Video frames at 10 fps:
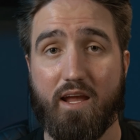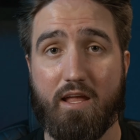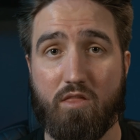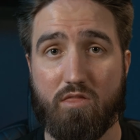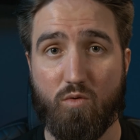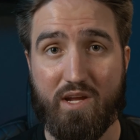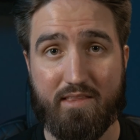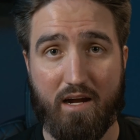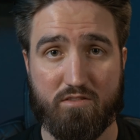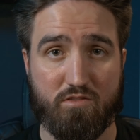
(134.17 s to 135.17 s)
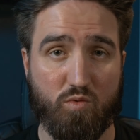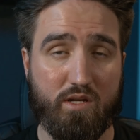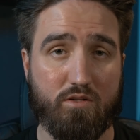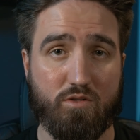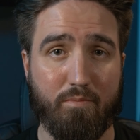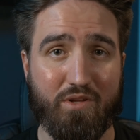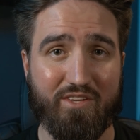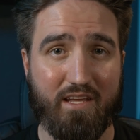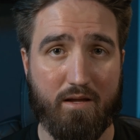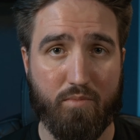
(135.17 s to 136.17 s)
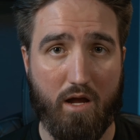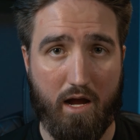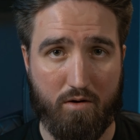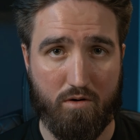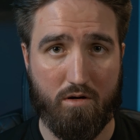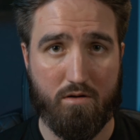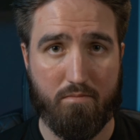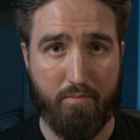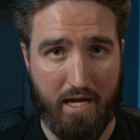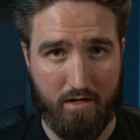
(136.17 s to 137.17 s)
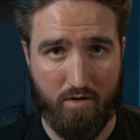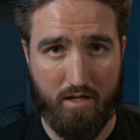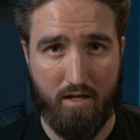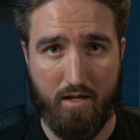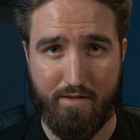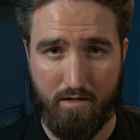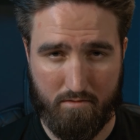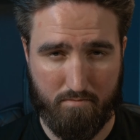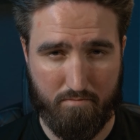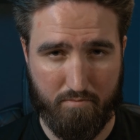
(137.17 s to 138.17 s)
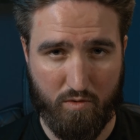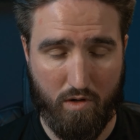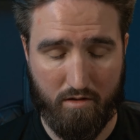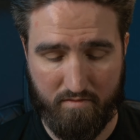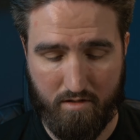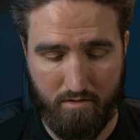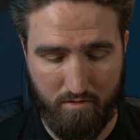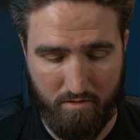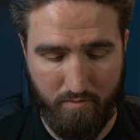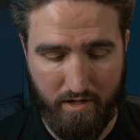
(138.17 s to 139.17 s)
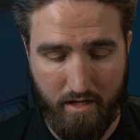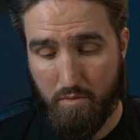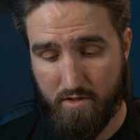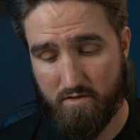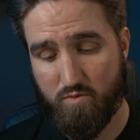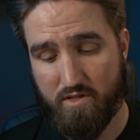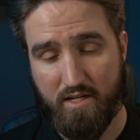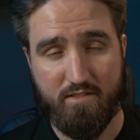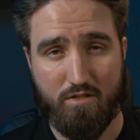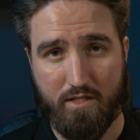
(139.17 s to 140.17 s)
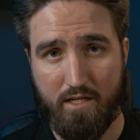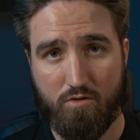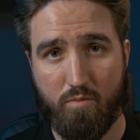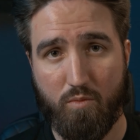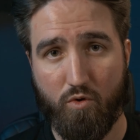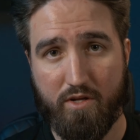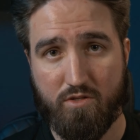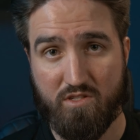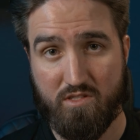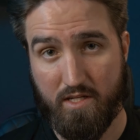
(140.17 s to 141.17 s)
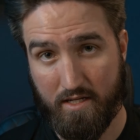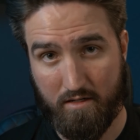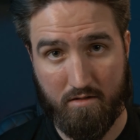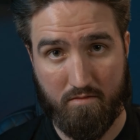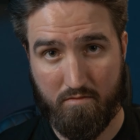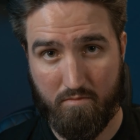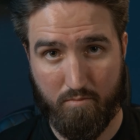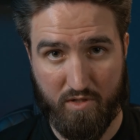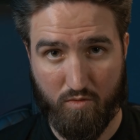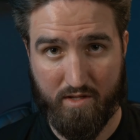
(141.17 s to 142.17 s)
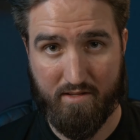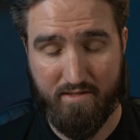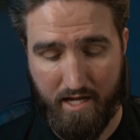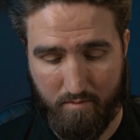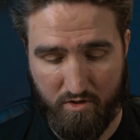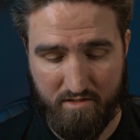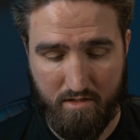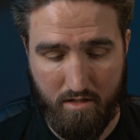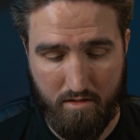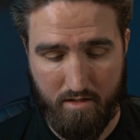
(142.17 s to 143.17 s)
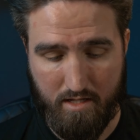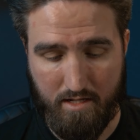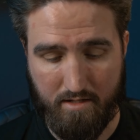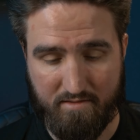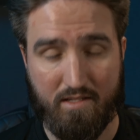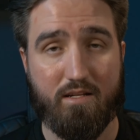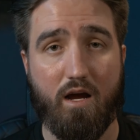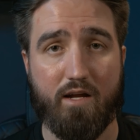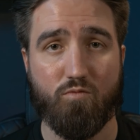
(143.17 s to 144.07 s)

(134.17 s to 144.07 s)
a 3,300 milliamp hour battery, and that'll be relevant in a little bit. This is where things start getting a little bit more interesting between these cameras. The Z9